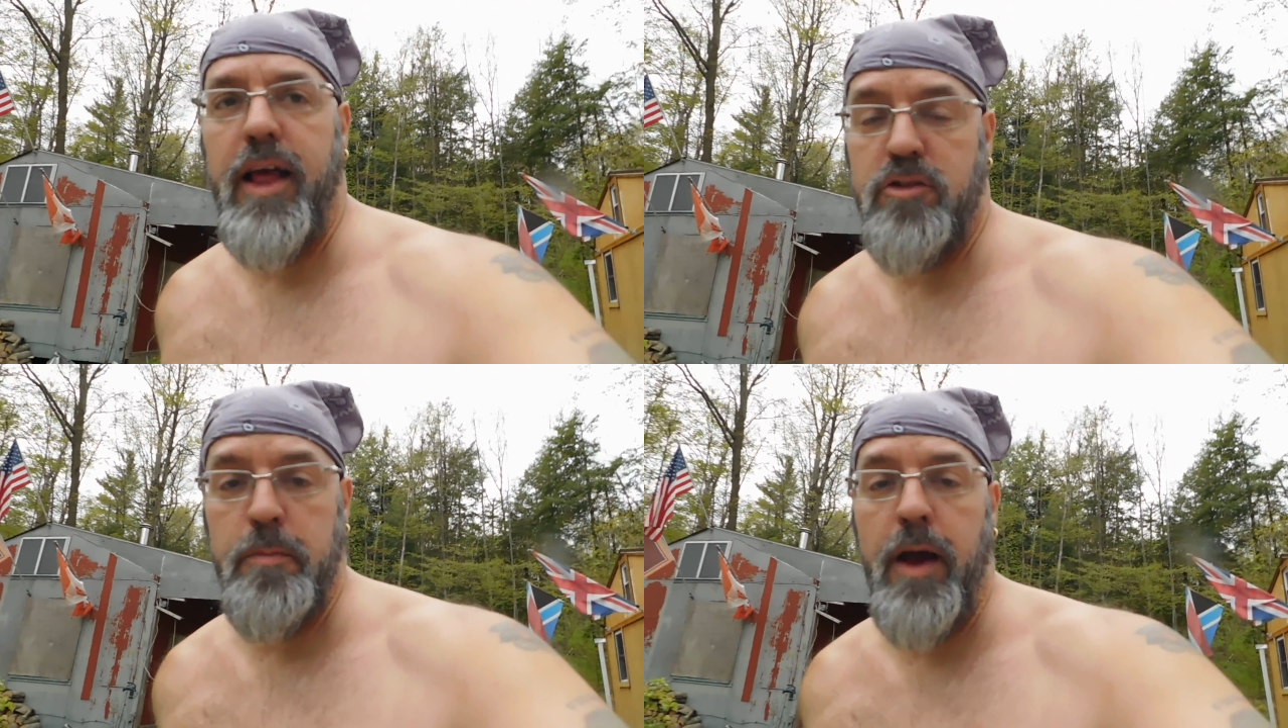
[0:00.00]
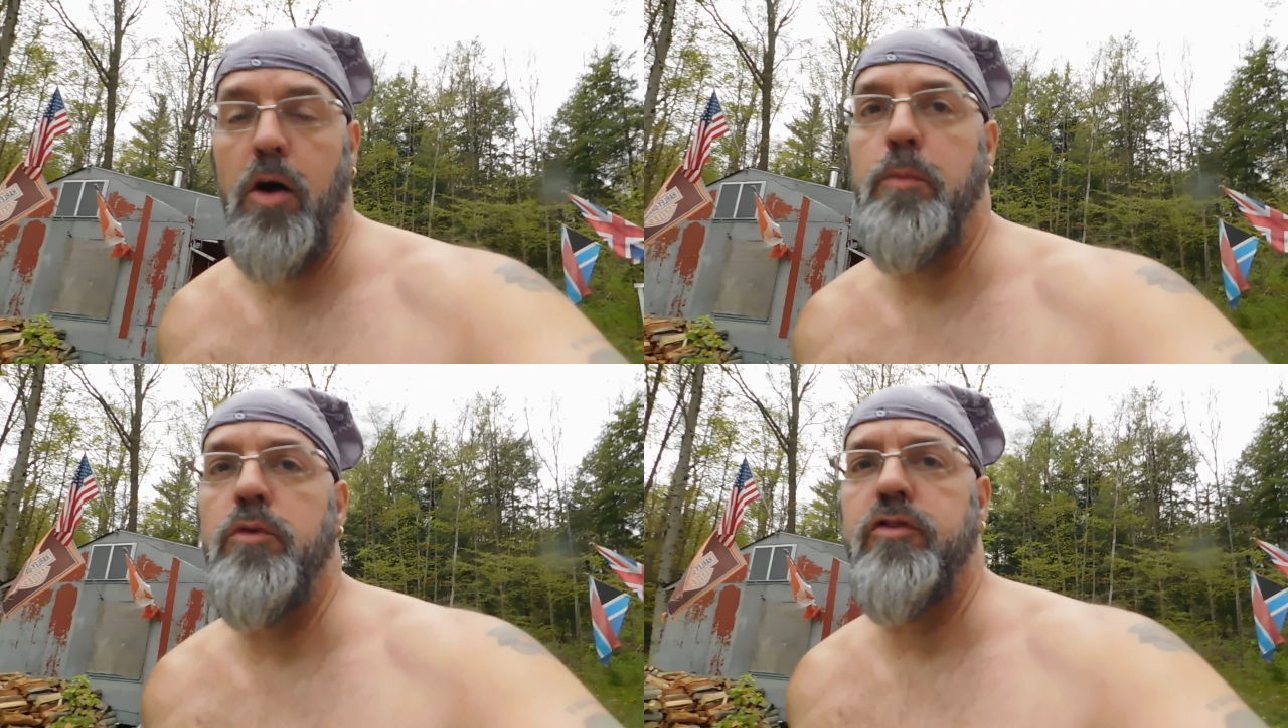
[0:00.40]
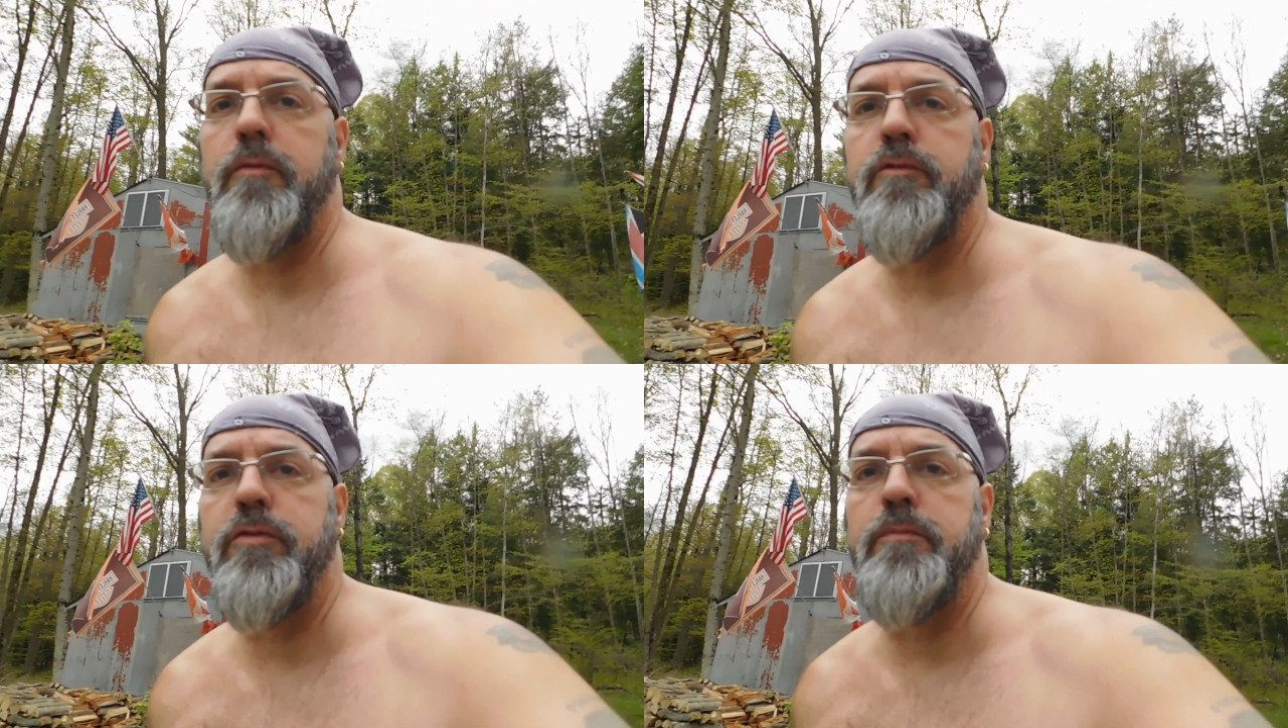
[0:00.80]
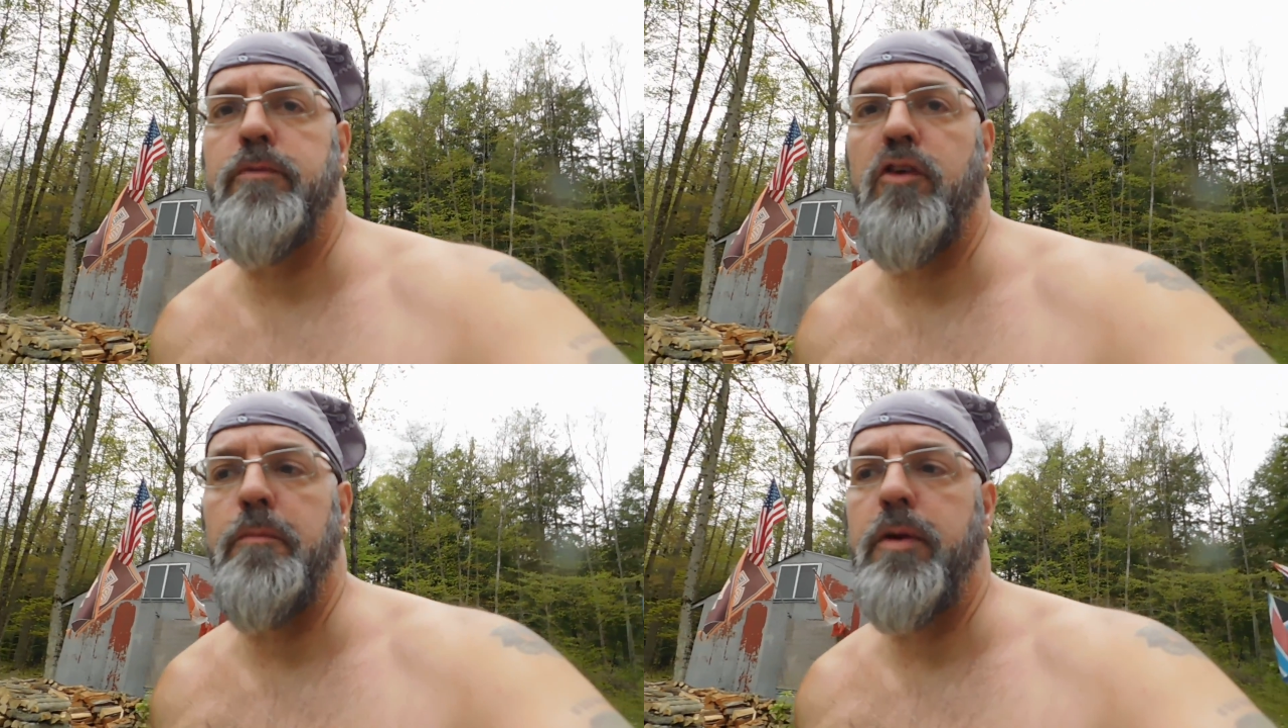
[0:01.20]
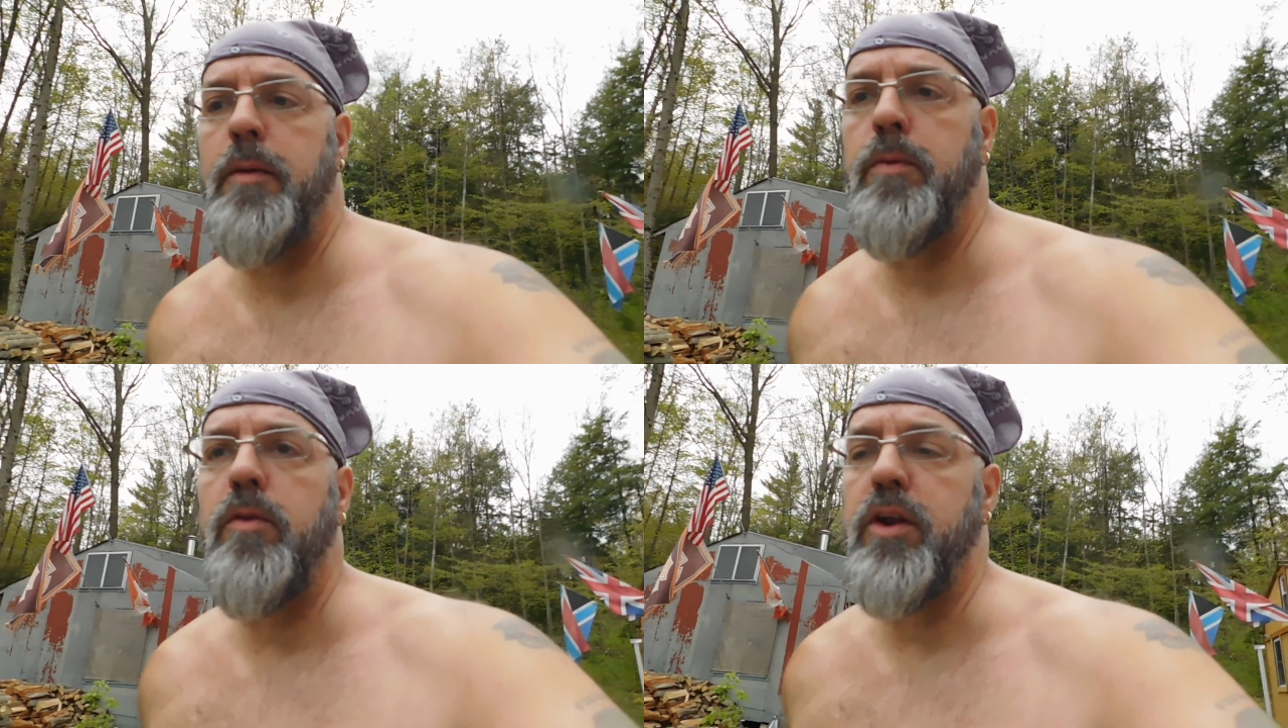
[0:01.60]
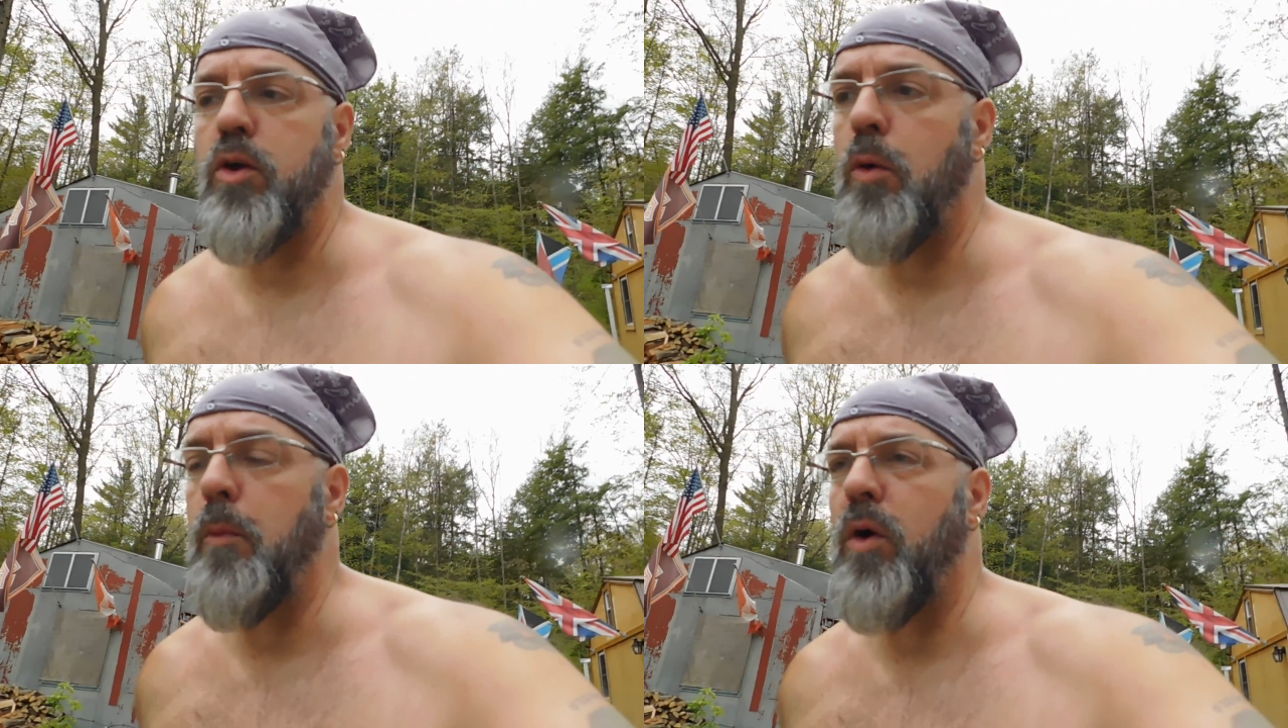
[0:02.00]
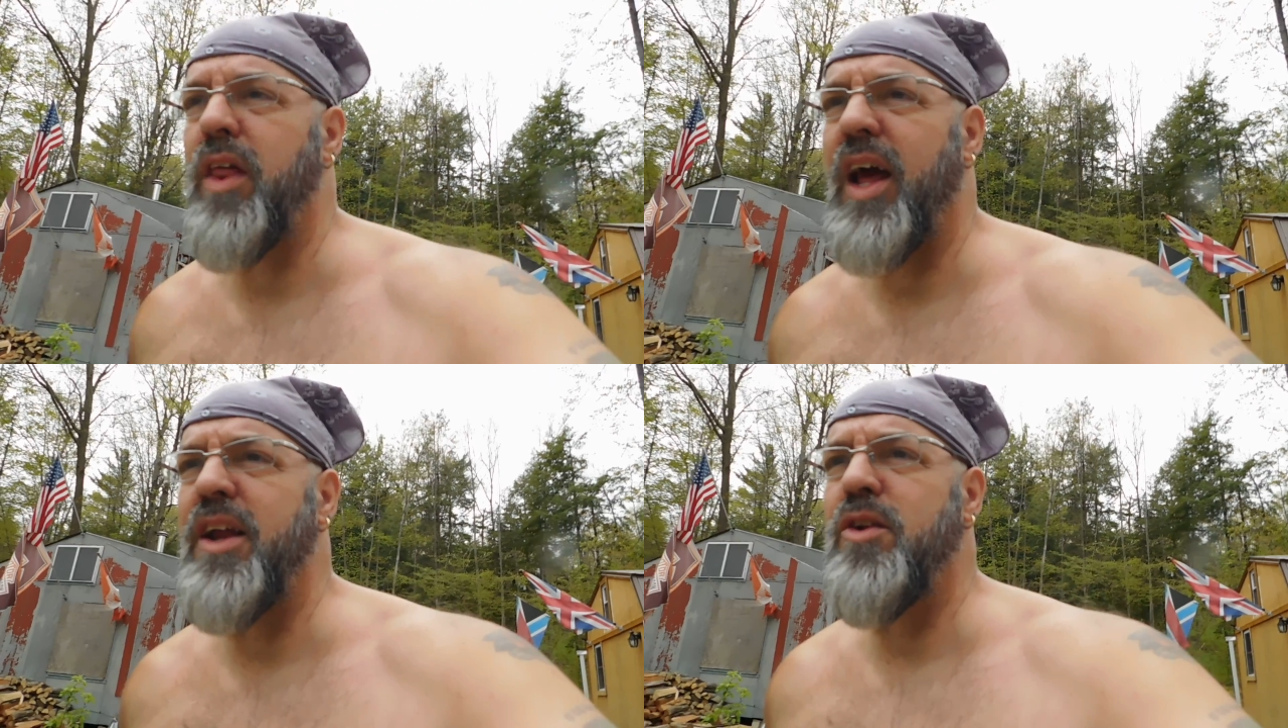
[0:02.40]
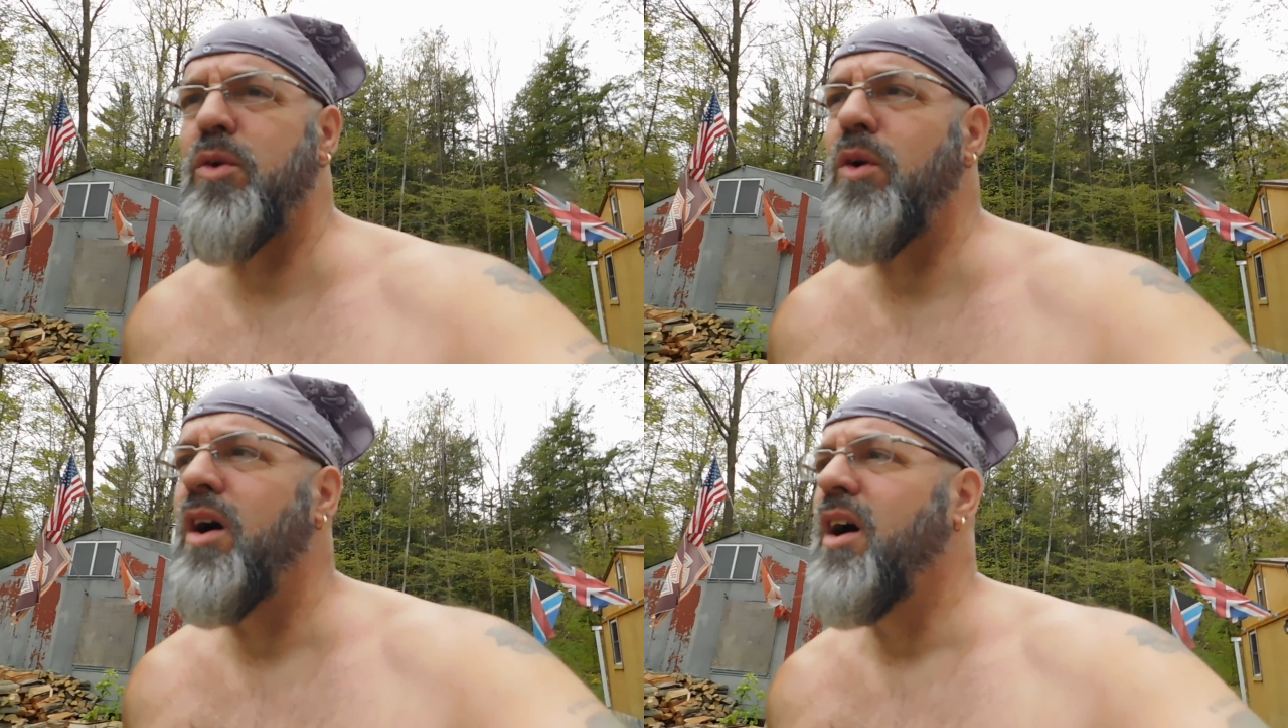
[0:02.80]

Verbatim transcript: some help from, from, from people that know more than I do